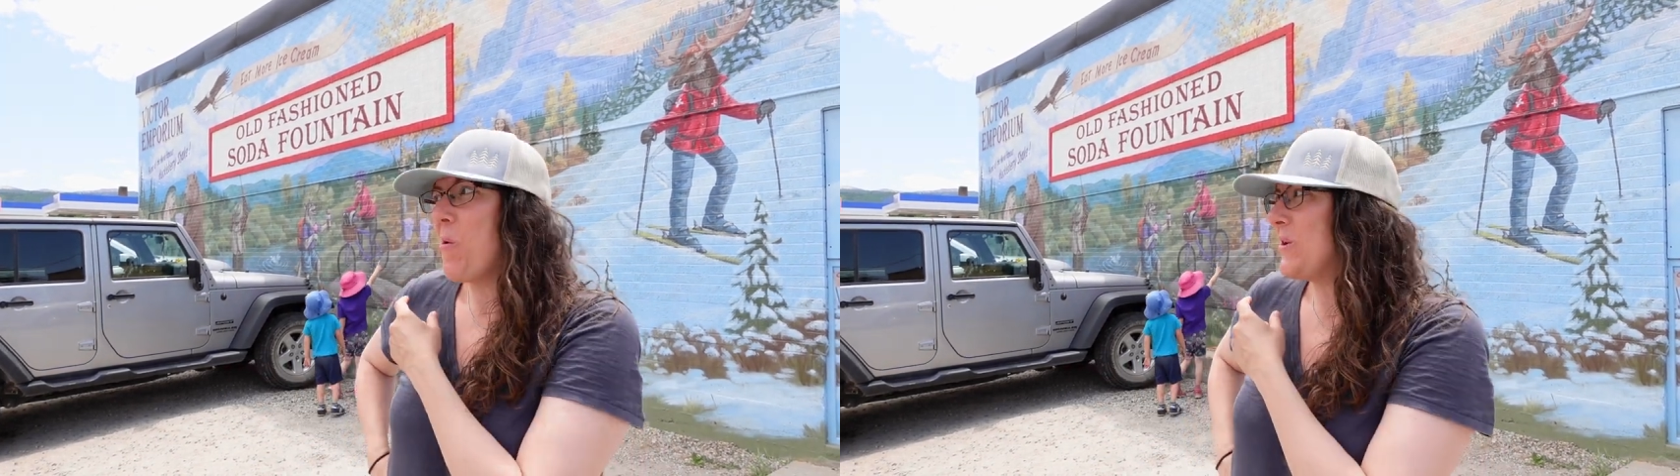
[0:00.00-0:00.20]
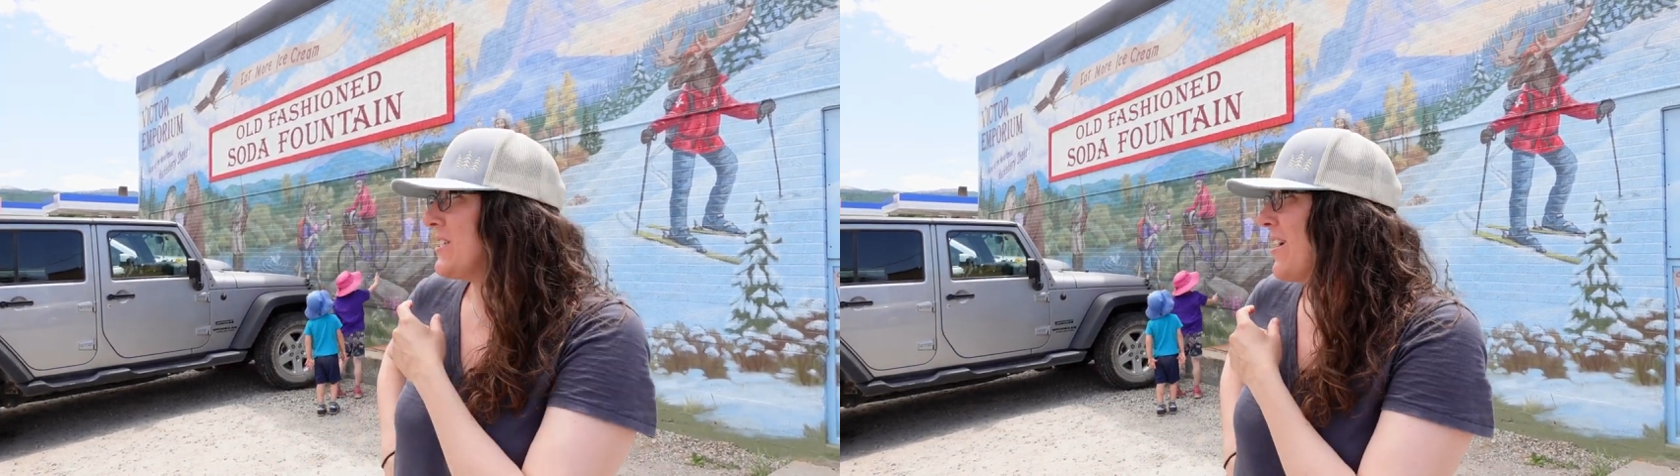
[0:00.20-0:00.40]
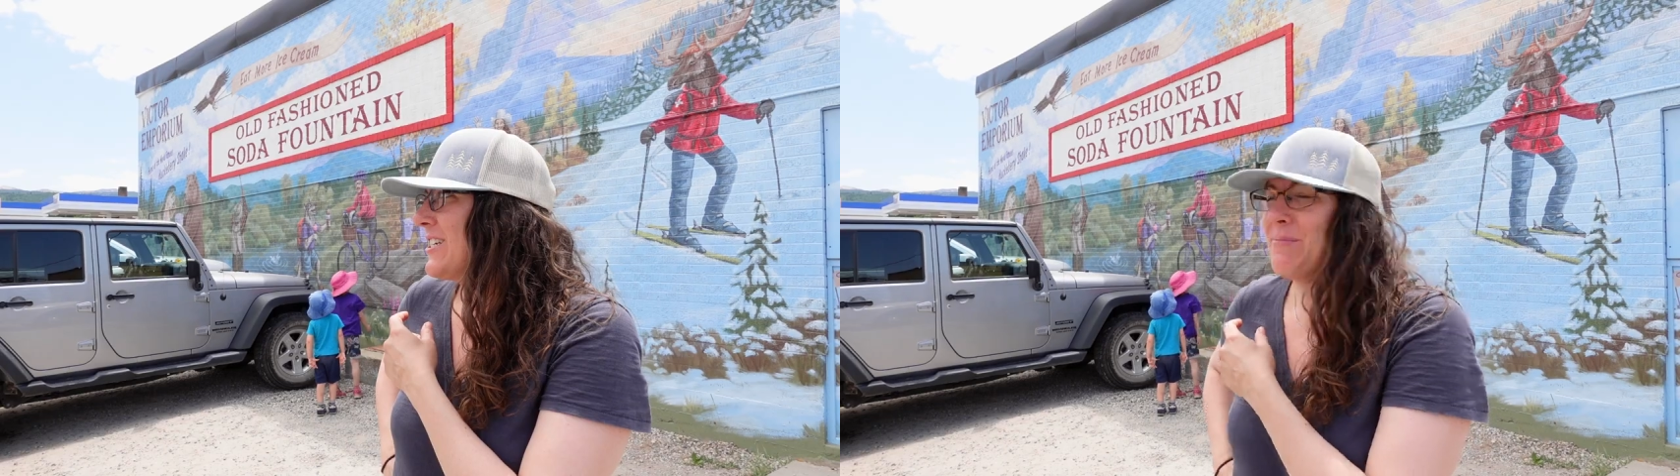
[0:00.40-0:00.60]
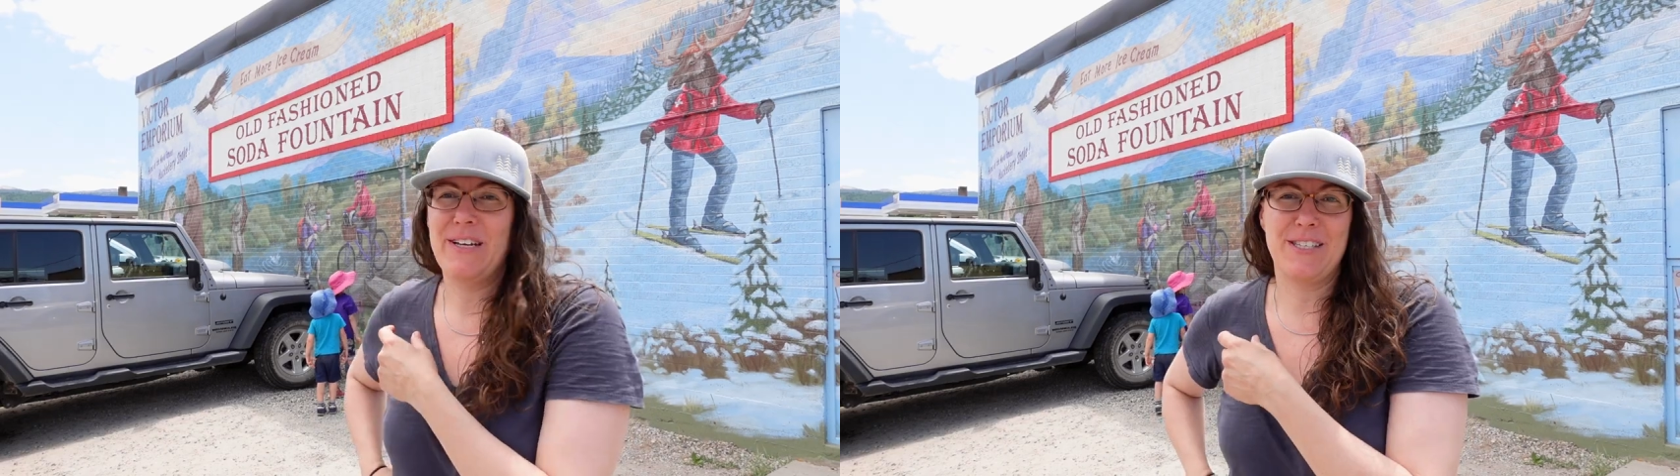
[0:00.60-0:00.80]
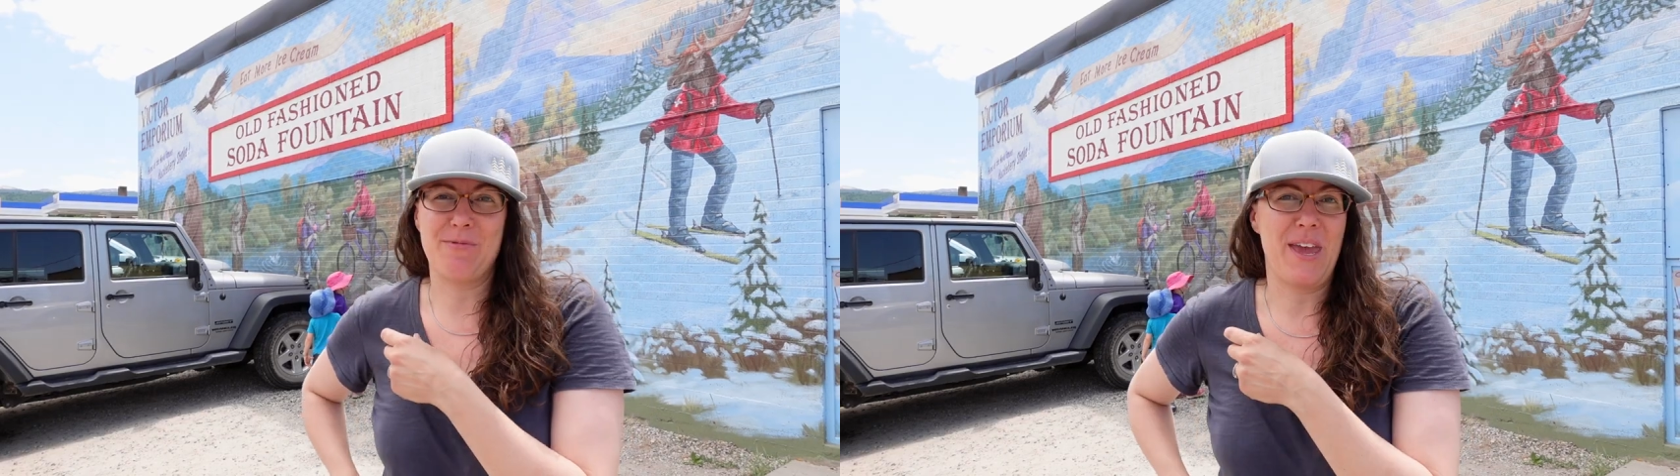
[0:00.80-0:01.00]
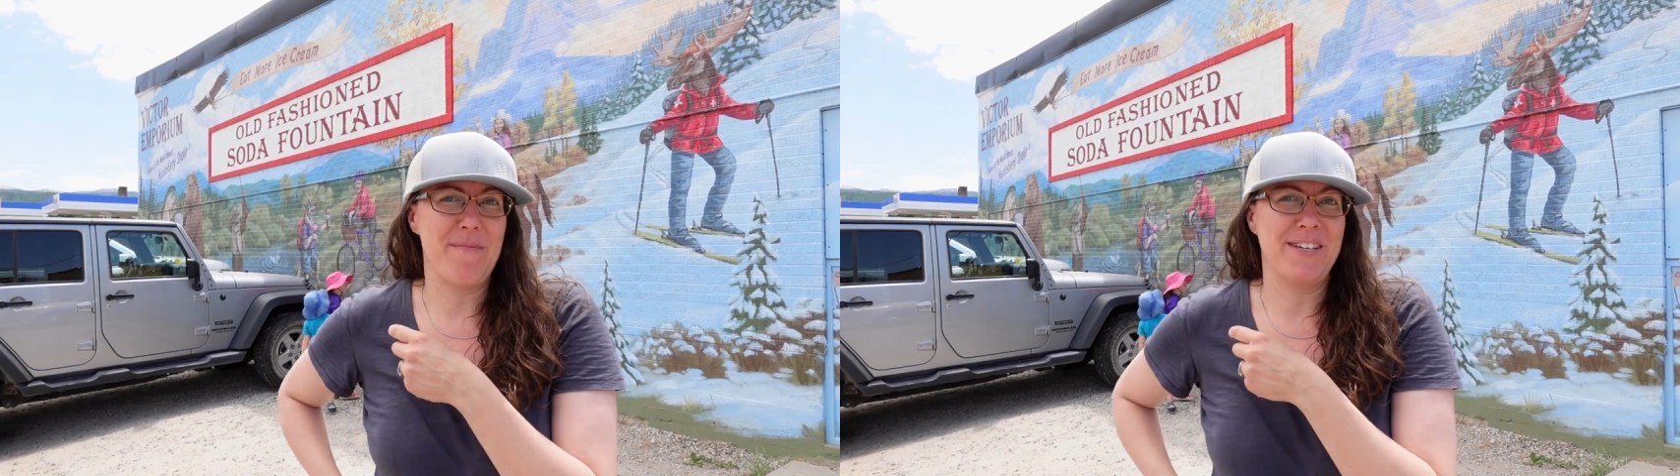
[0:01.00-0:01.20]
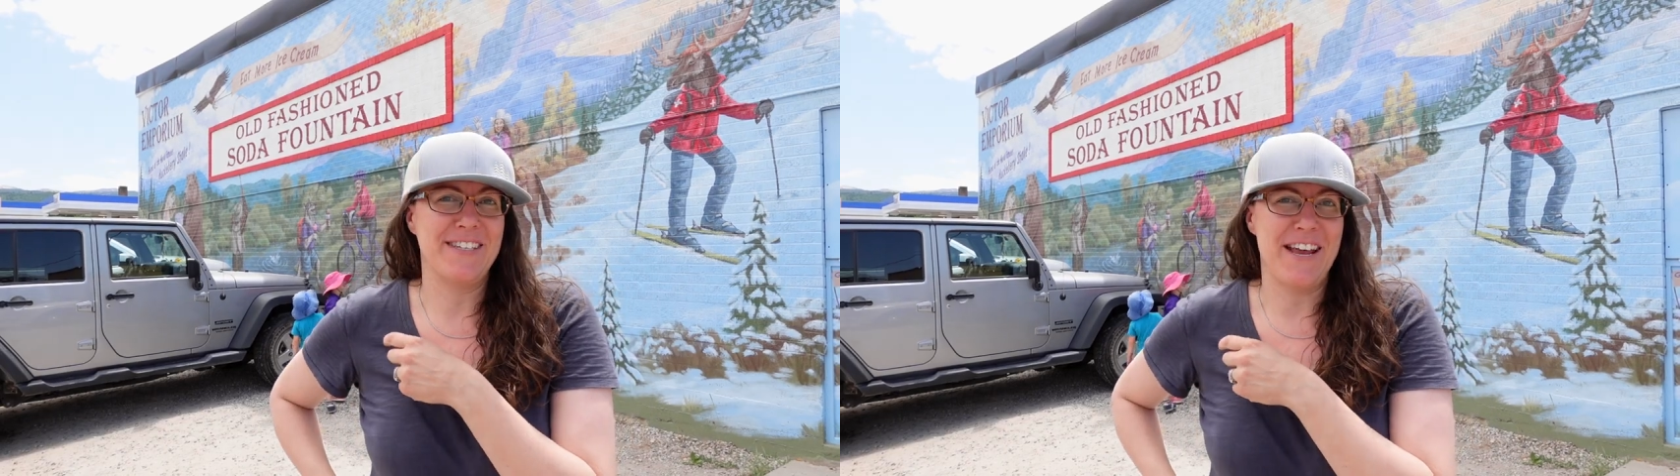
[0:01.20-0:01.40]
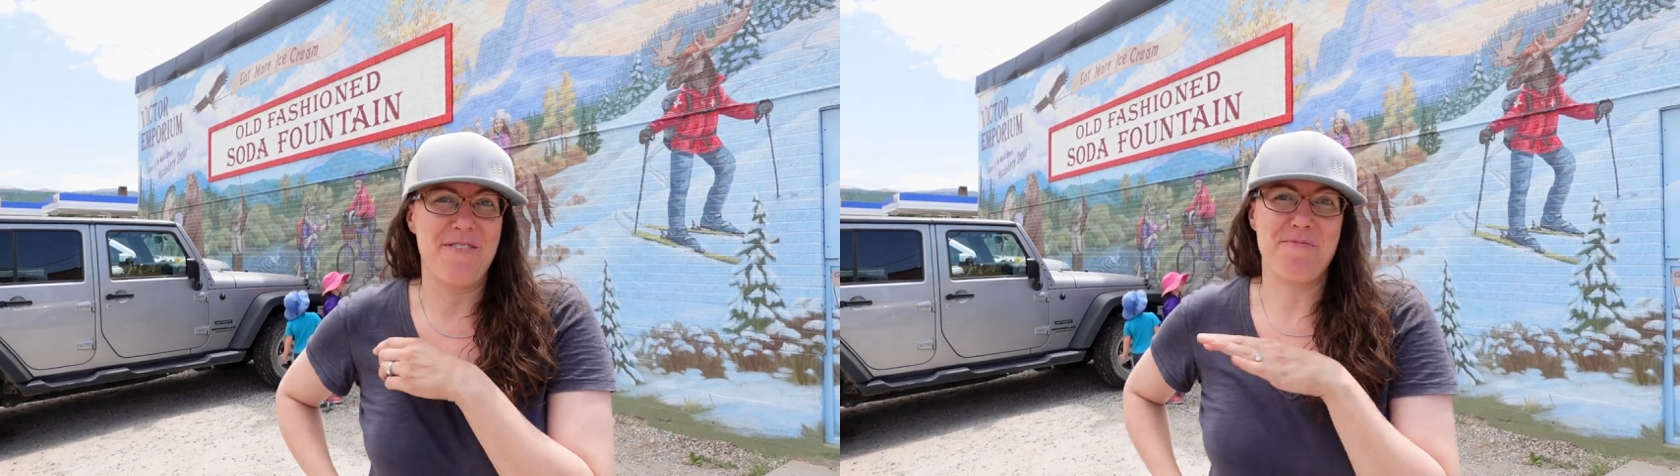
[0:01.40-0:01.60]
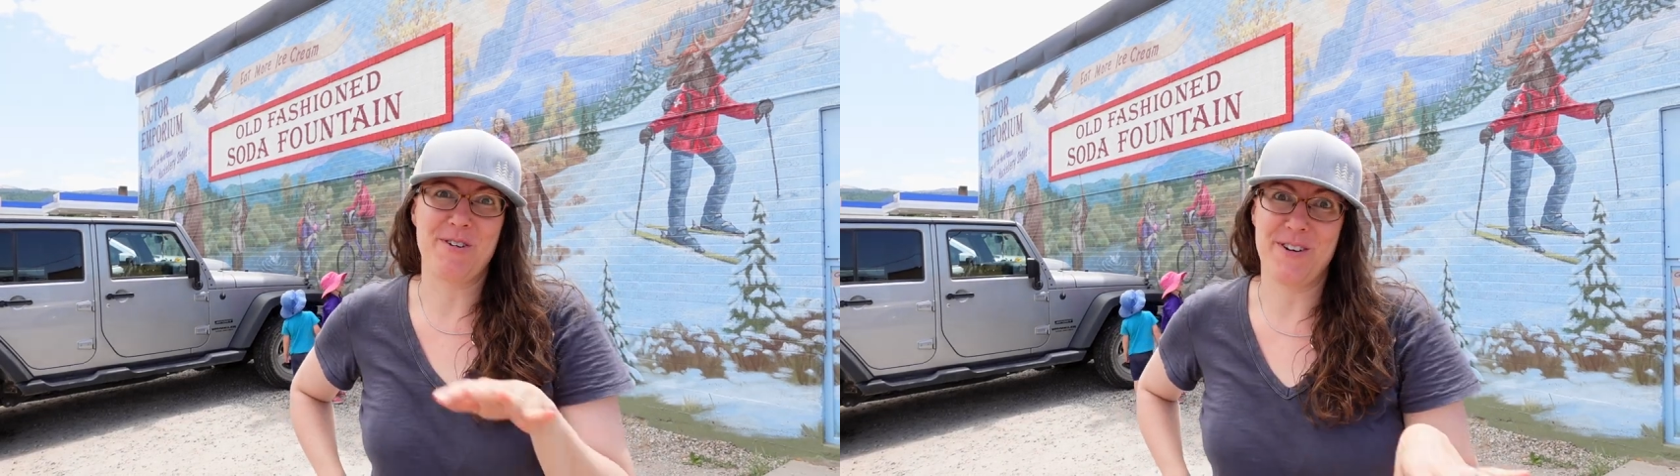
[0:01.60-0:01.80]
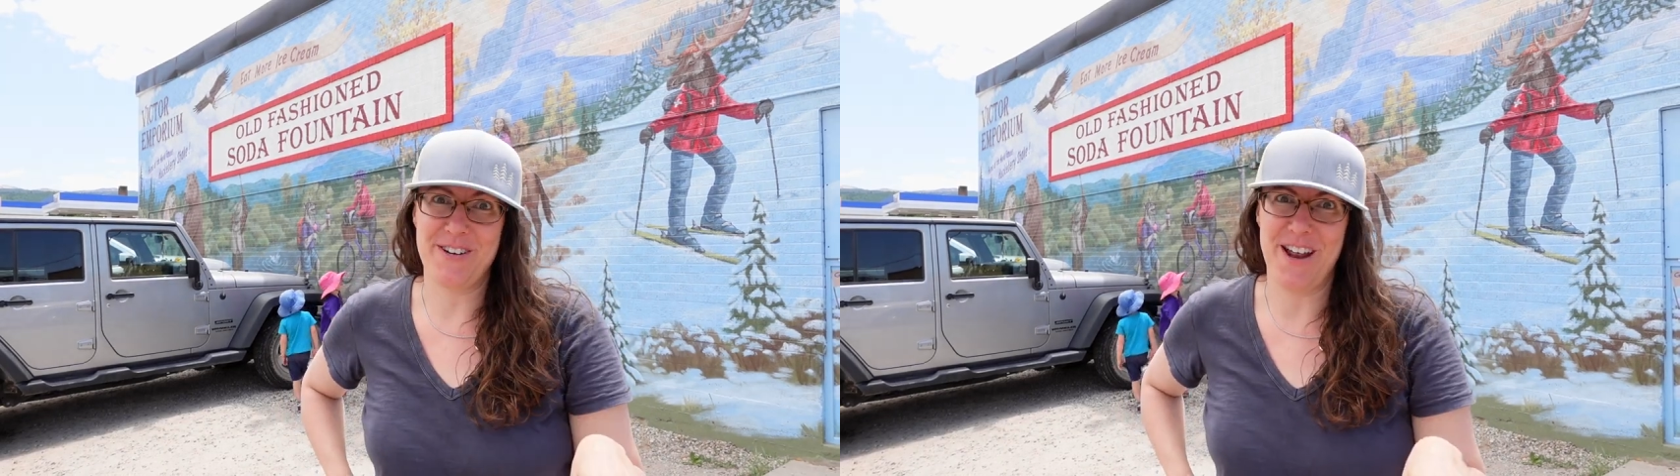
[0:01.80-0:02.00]
We saw this place as we came into town and we
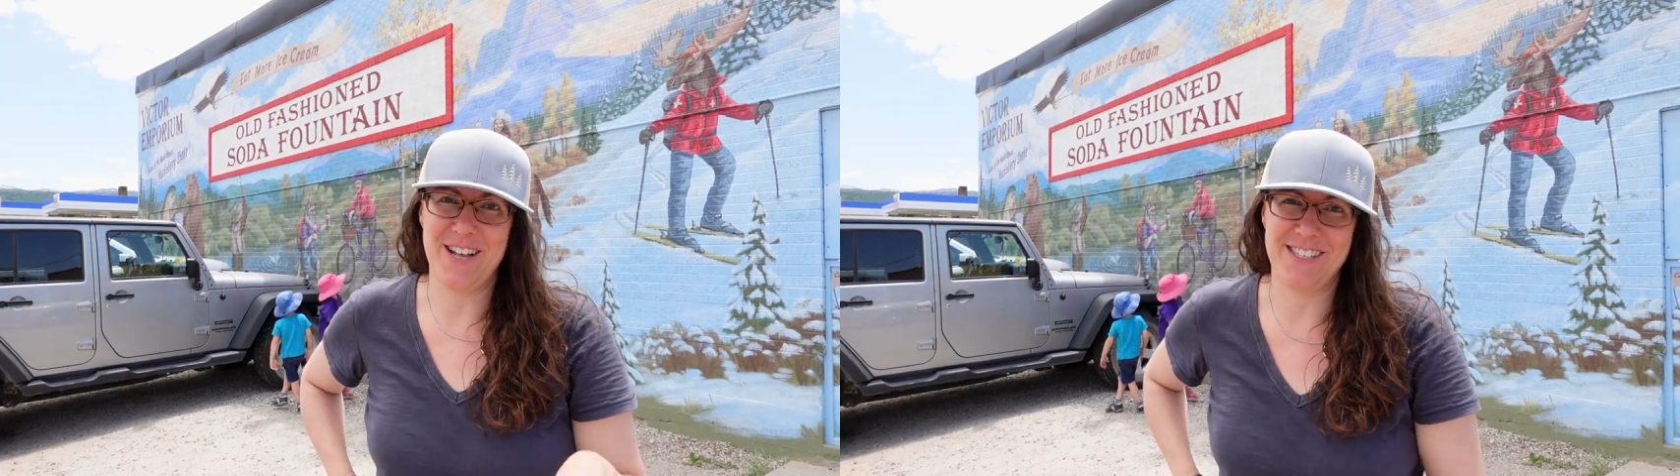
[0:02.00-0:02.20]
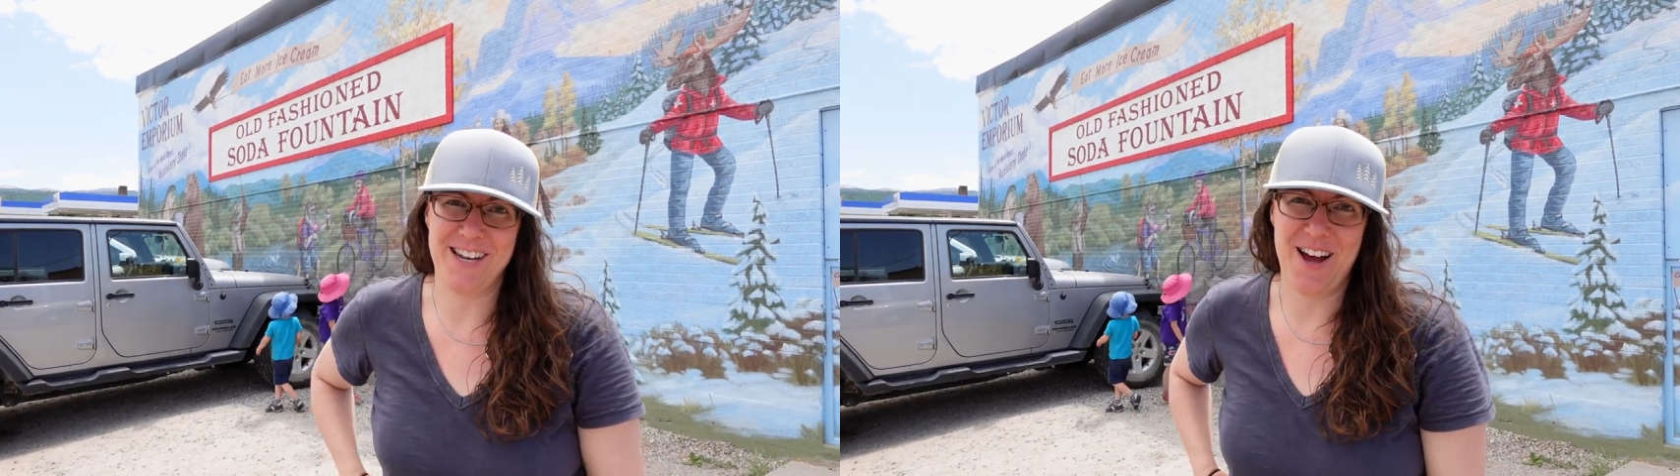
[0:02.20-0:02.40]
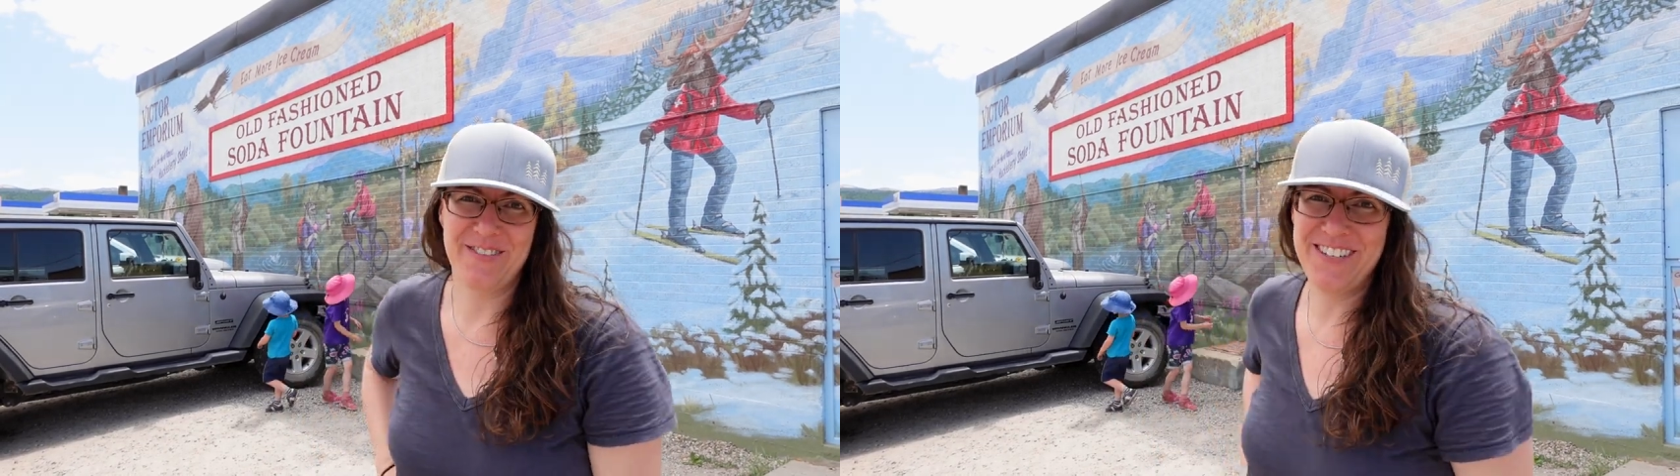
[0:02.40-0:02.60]
couldn't not stop.